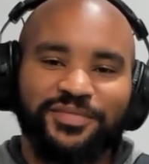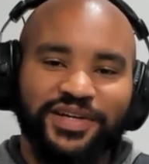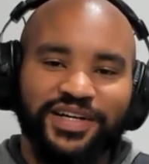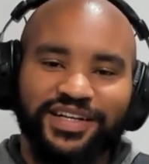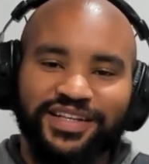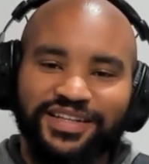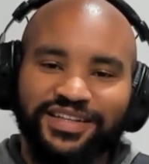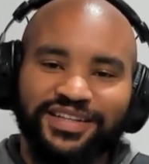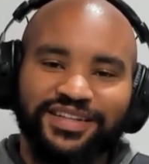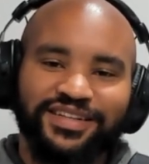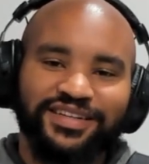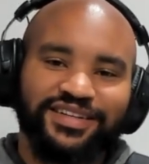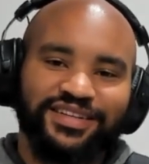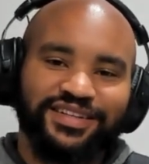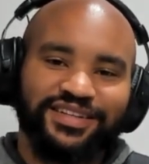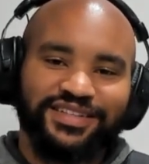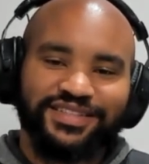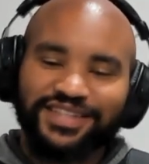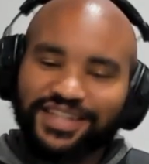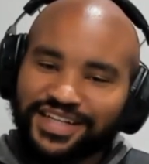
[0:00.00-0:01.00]
but
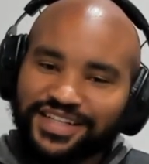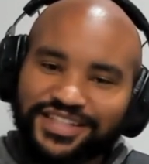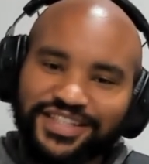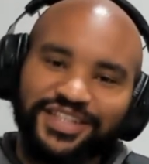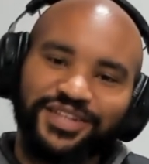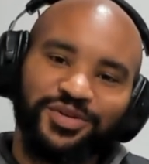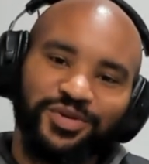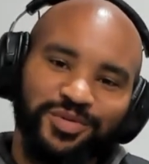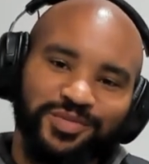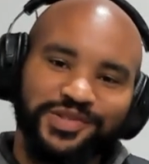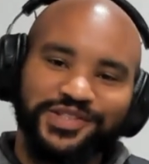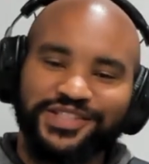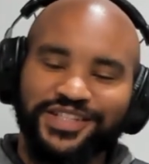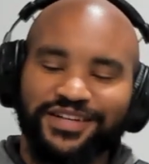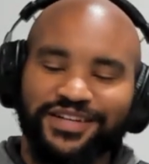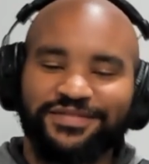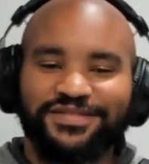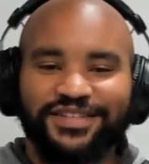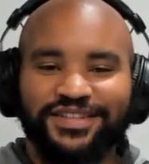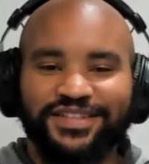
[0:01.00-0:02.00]
let's get into the normal
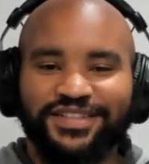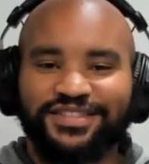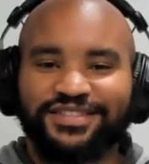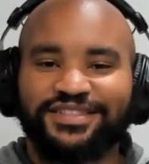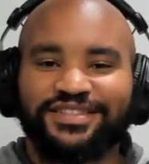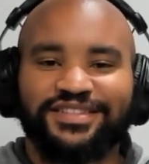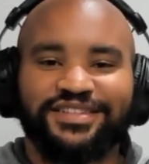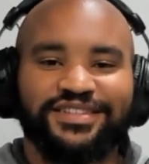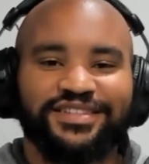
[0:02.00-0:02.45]
stuff first.